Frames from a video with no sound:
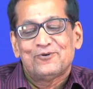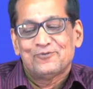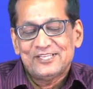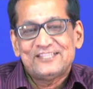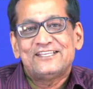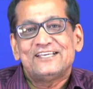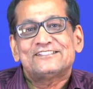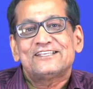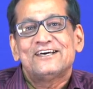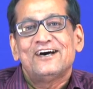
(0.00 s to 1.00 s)
With
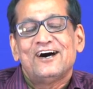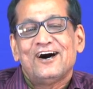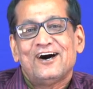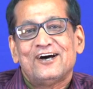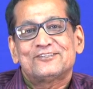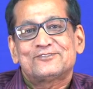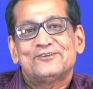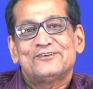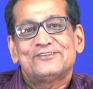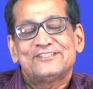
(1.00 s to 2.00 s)
this,
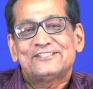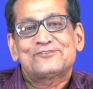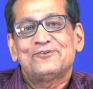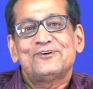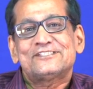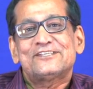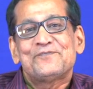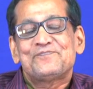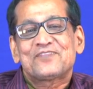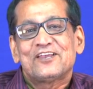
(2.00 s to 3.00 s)
so this course
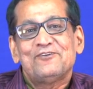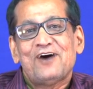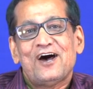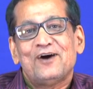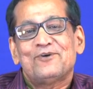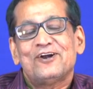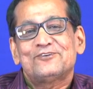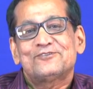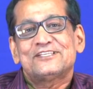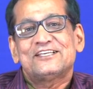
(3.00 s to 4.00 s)
you have
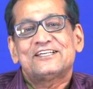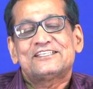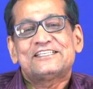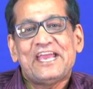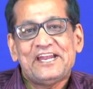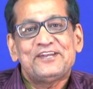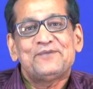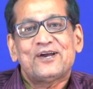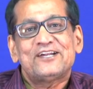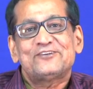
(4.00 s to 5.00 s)
altogether 10
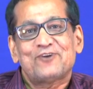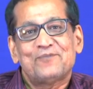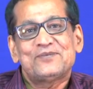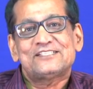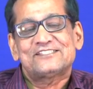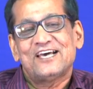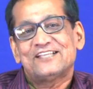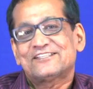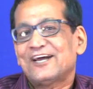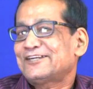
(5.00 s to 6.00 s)
different topics
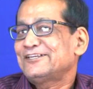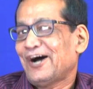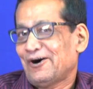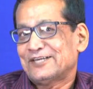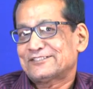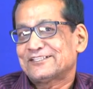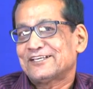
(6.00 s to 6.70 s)
and 30 hours,